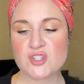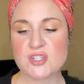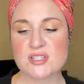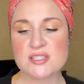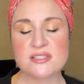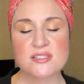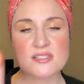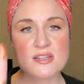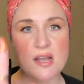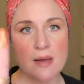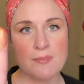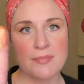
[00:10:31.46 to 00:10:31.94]

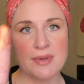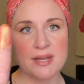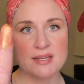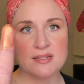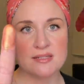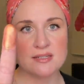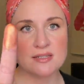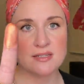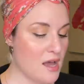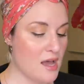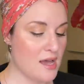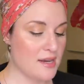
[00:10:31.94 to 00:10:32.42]
Just stop
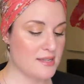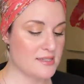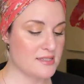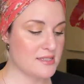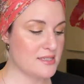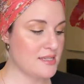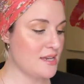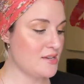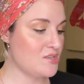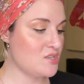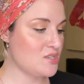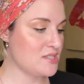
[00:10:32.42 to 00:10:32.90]
it.
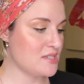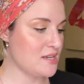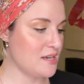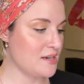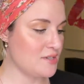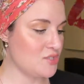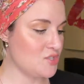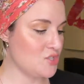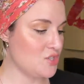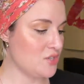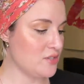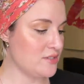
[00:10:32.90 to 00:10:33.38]
Honestly, I just
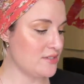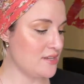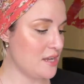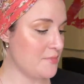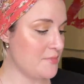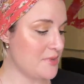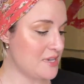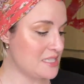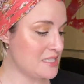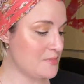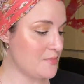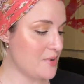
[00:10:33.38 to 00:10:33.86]
got a chill
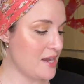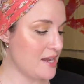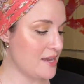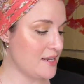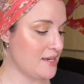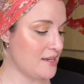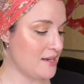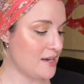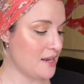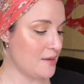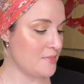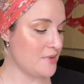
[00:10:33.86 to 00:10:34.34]
down my
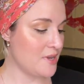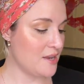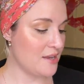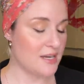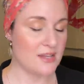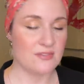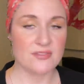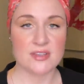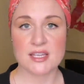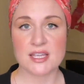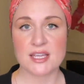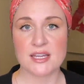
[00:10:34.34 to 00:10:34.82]
spine and I'm not
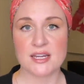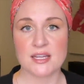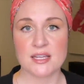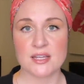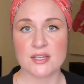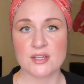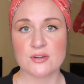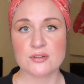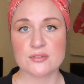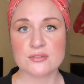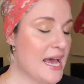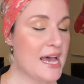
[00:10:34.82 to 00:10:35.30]
even
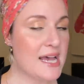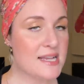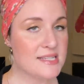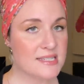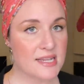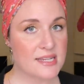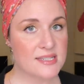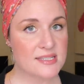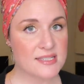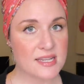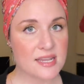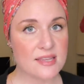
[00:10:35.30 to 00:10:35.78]
kidding you.
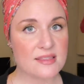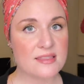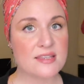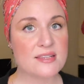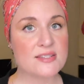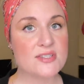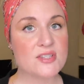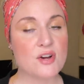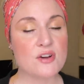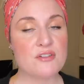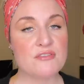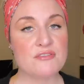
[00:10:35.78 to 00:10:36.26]
As I said,
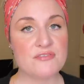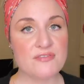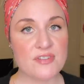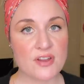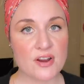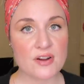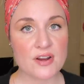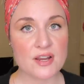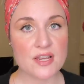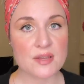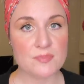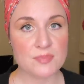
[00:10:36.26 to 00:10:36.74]
these are
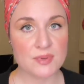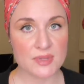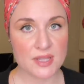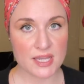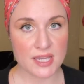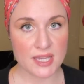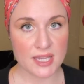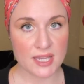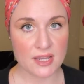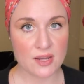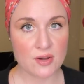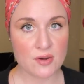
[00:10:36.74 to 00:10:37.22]
very
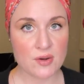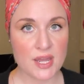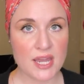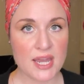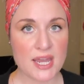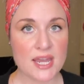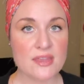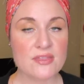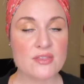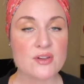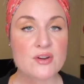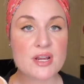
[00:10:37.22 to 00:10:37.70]
blingy,
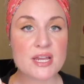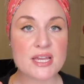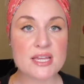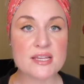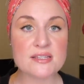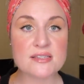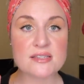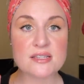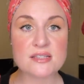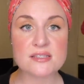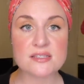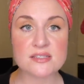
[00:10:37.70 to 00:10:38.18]
okay? There
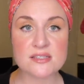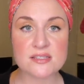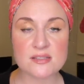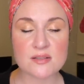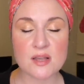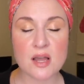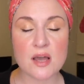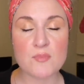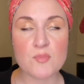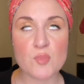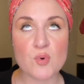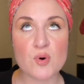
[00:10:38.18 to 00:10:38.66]
is
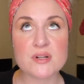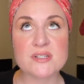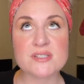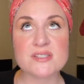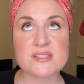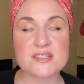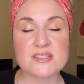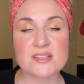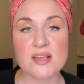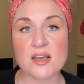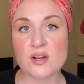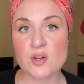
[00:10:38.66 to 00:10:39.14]
a more
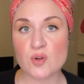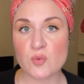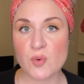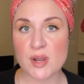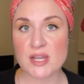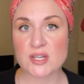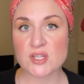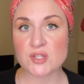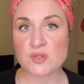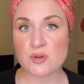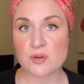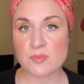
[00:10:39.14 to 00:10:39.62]
subtle
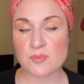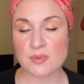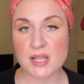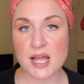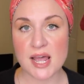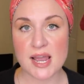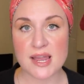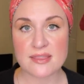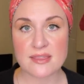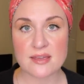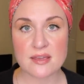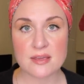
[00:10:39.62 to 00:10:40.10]
way to
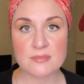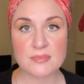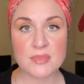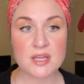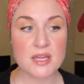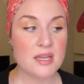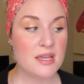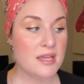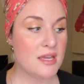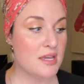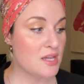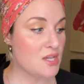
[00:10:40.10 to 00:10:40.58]
apply
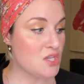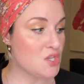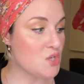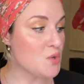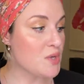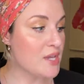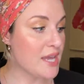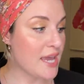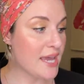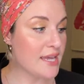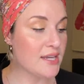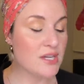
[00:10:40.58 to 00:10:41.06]
them.
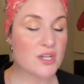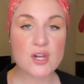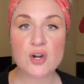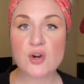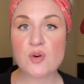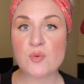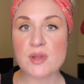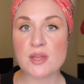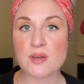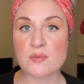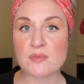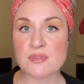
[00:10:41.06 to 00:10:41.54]
You can
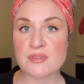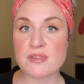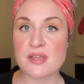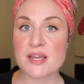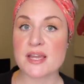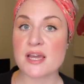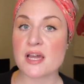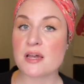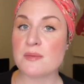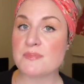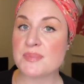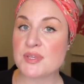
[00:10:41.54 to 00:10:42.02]
go in with
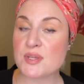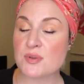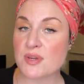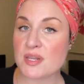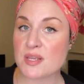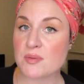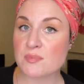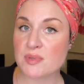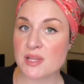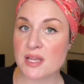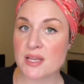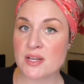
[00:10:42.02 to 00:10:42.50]
like a
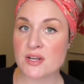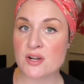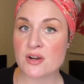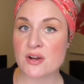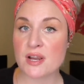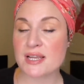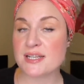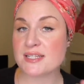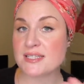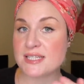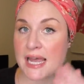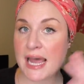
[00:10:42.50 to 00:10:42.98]
beauty
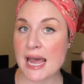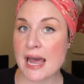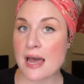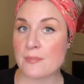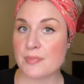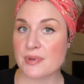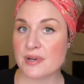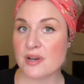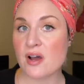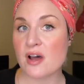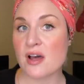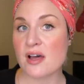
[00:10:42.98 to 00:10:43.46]
blender and
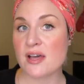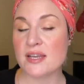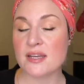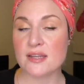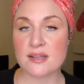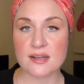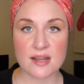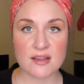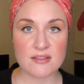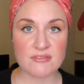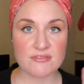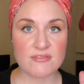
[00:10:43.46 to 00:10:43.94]
tap it on,
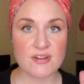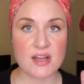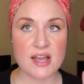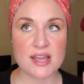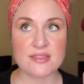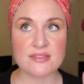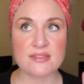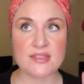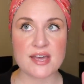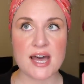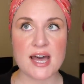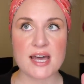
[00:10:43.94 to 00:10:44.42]
and I
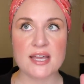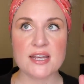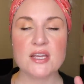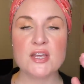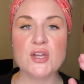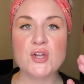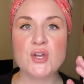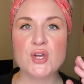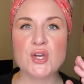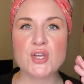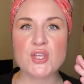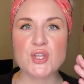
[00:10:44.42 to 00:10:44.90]
find that
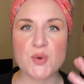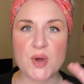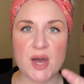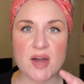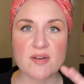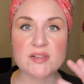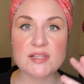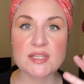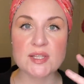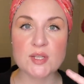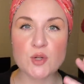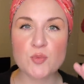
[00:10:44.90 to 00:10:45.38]
you
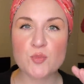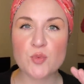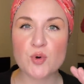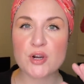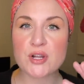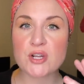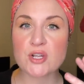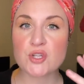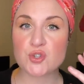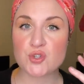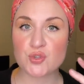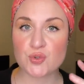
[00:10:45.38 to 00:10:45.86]
have a little
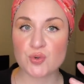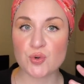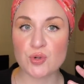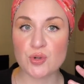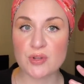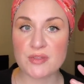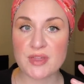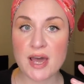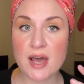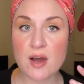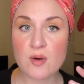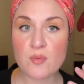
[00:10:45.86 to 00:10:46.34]
more
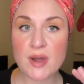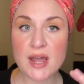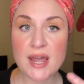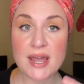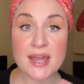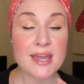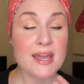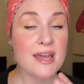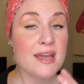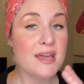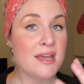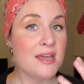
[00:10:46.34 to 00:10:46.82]
control that
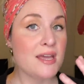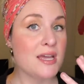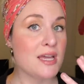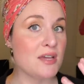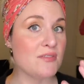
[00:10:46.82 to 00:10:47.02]
way.